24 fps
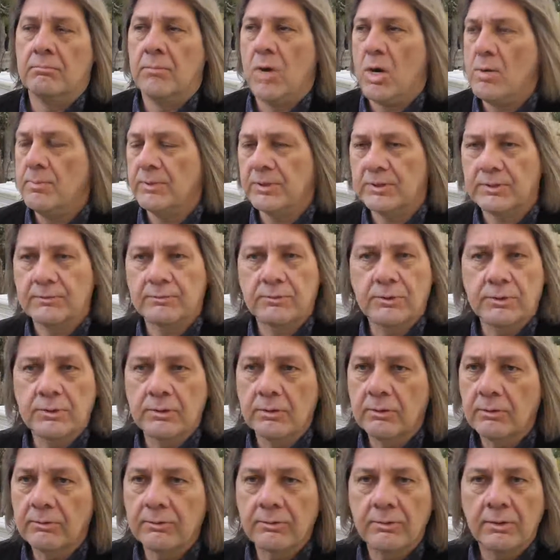moments of
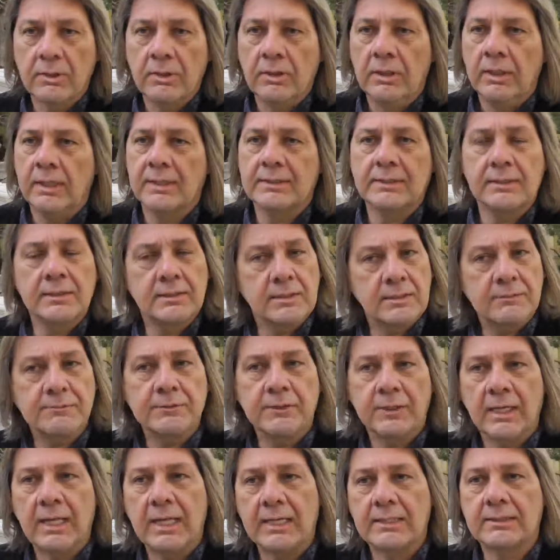truth. It's a
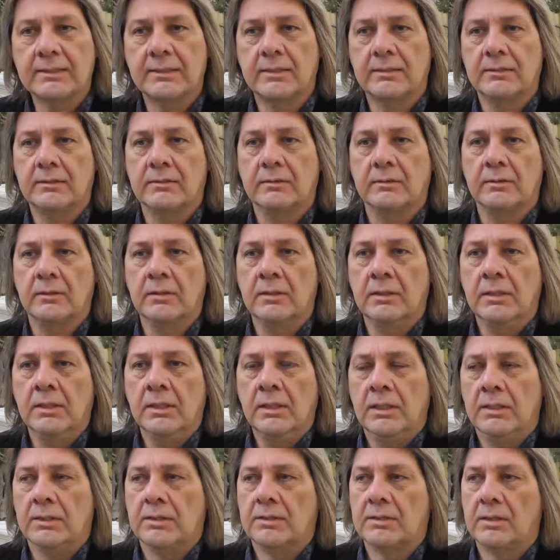different lexicon.
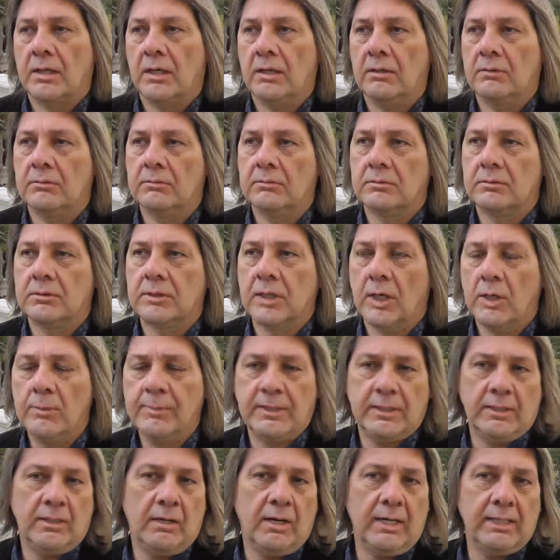And so
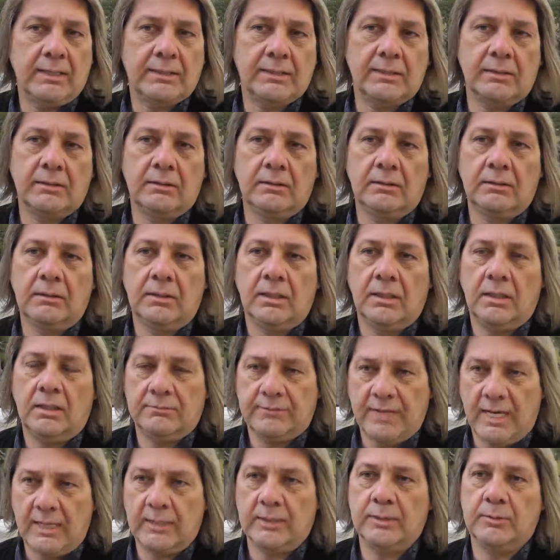COBIT and ITIL are
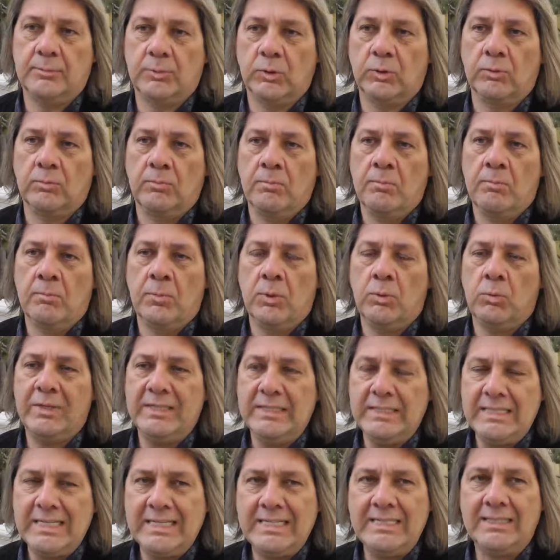valuable, but
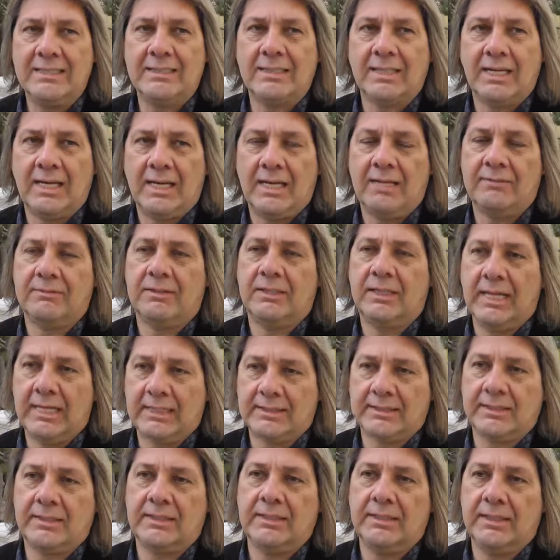we need to have a
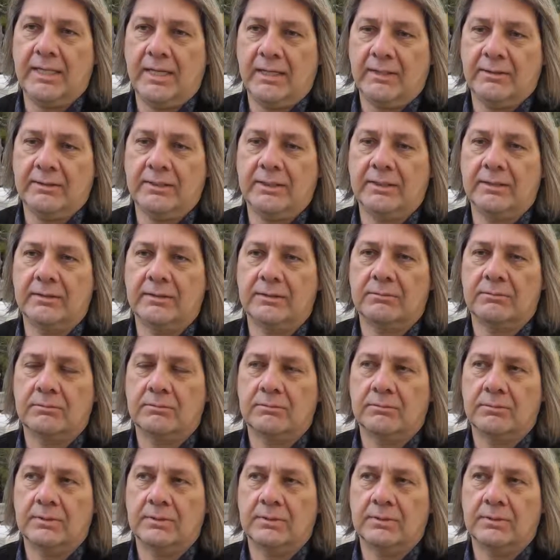lexicon out there that